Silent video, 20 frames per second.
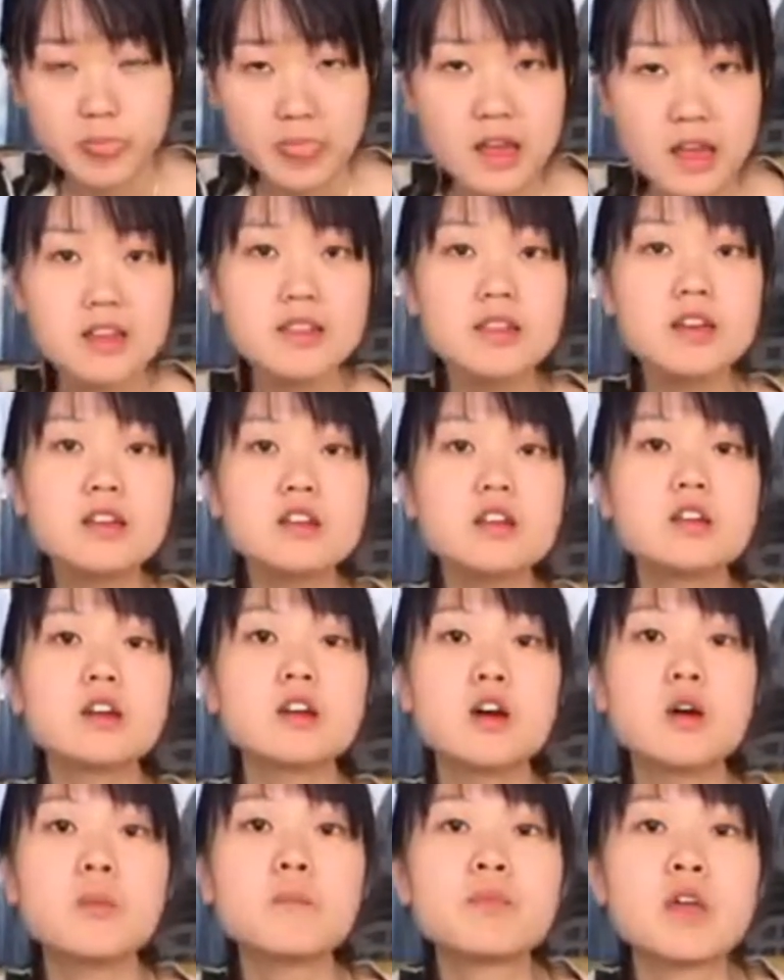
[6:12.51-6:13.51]
And then,
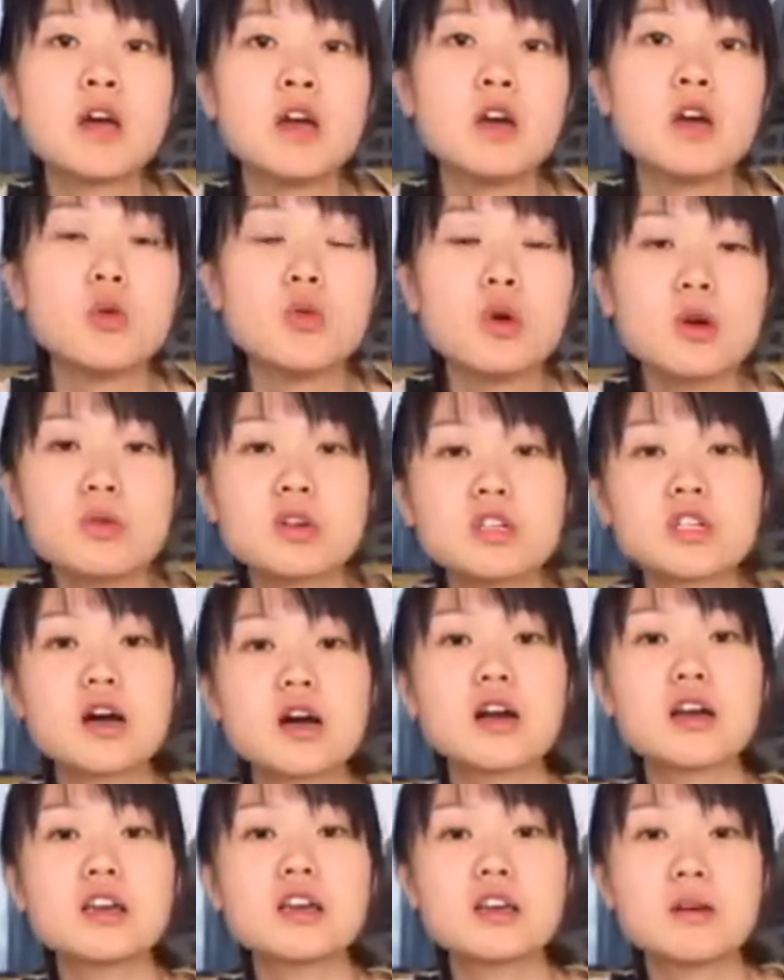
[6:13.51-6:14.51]
when we're
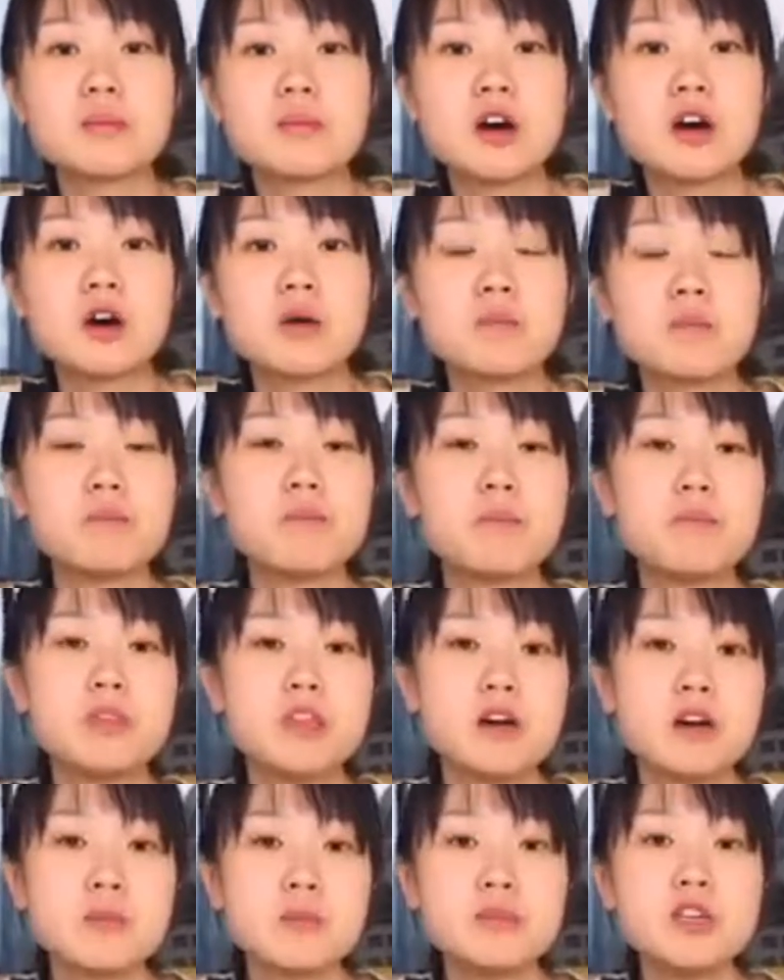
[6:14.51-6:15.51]
talking about
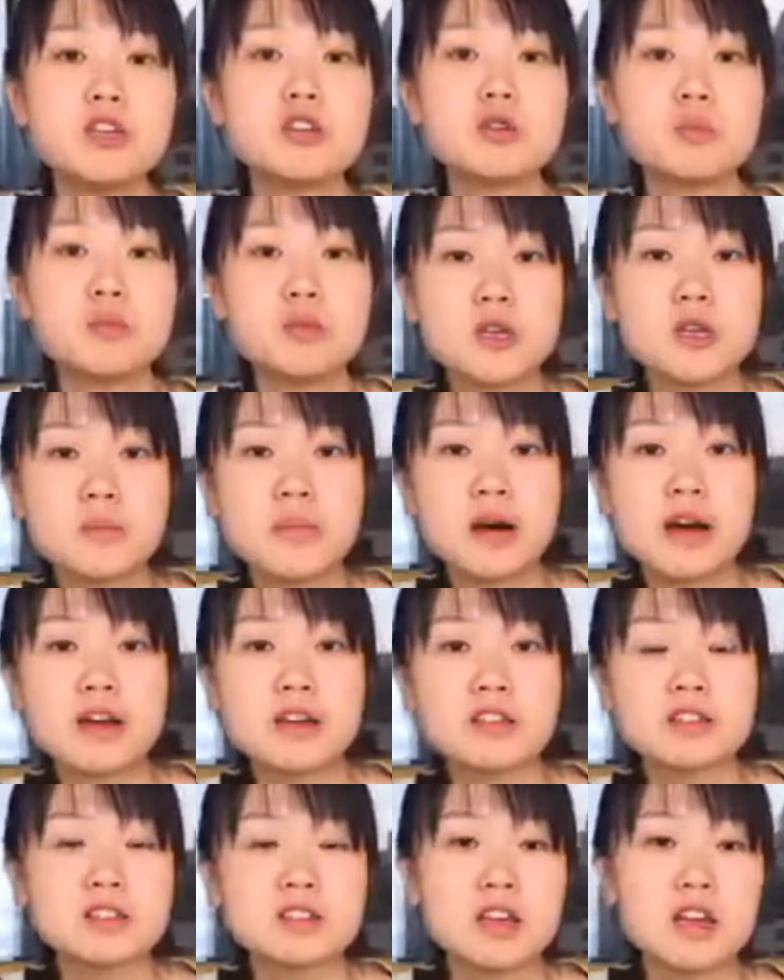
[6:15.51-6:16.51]
the B2B
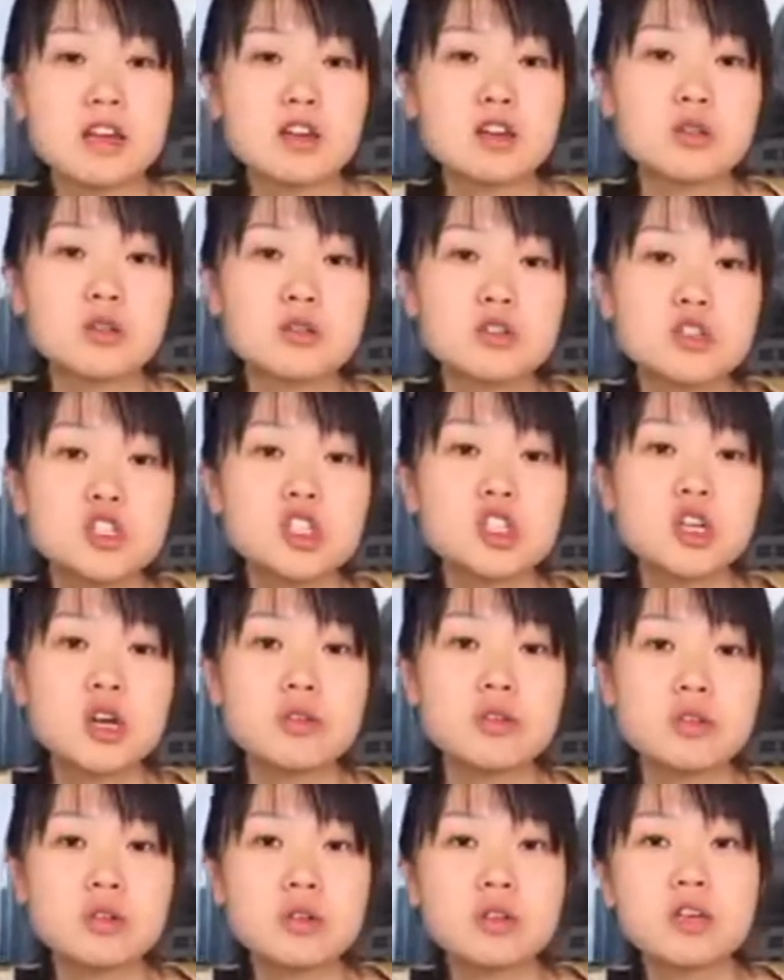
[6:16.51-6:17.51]
buying cycle, there's
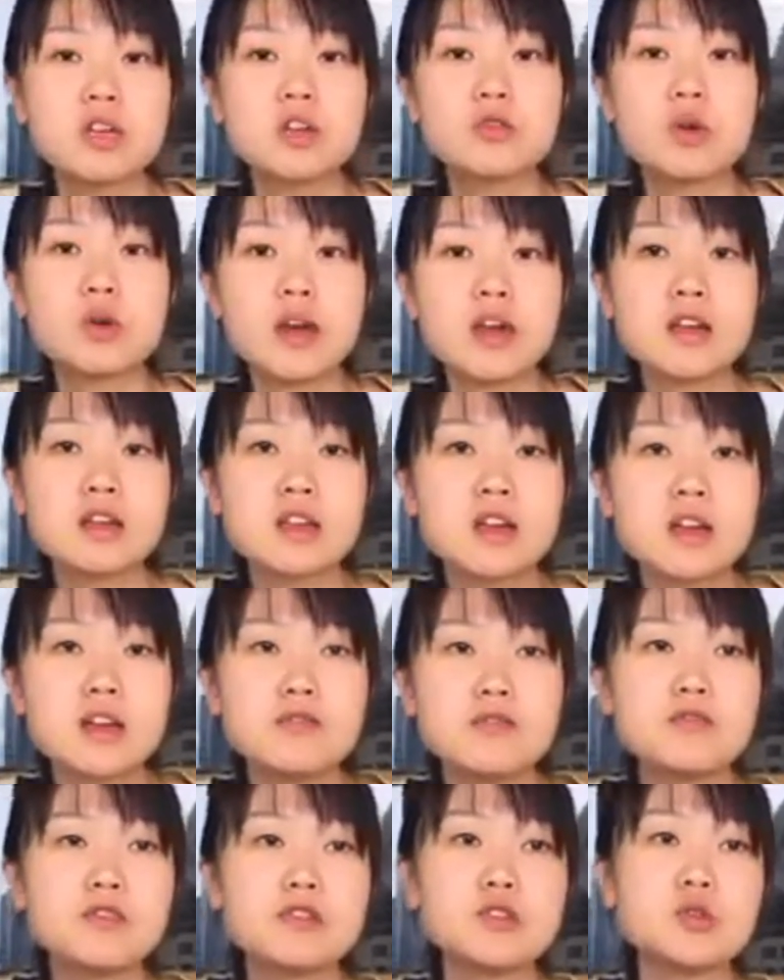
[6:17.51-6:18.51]
generally, right,
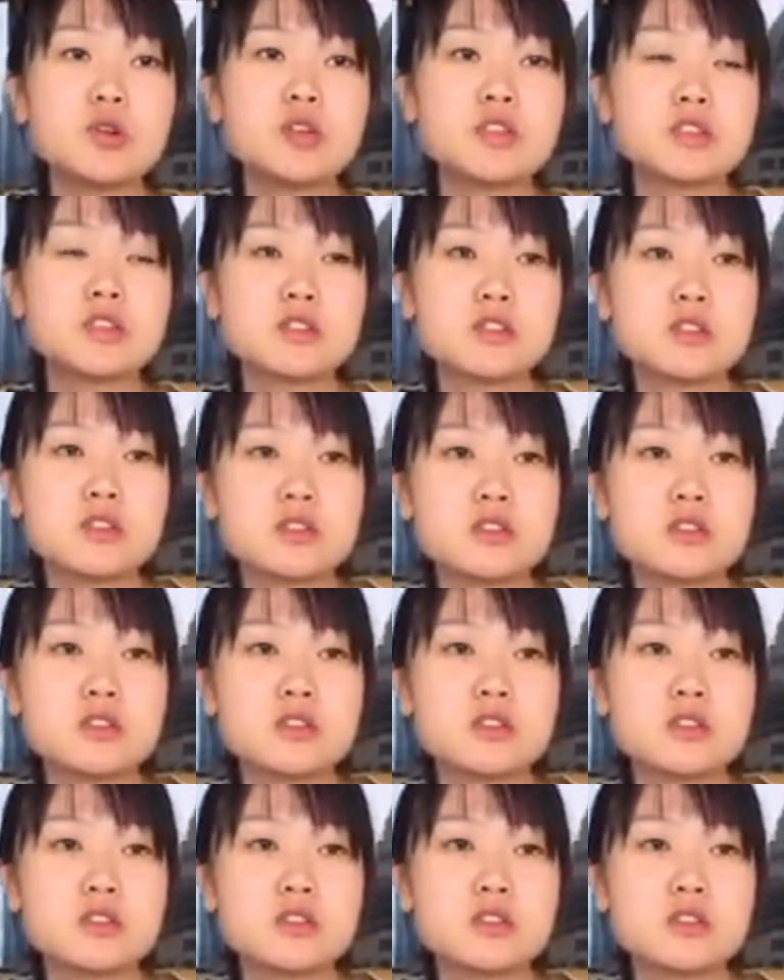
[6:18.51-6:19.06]
influencers.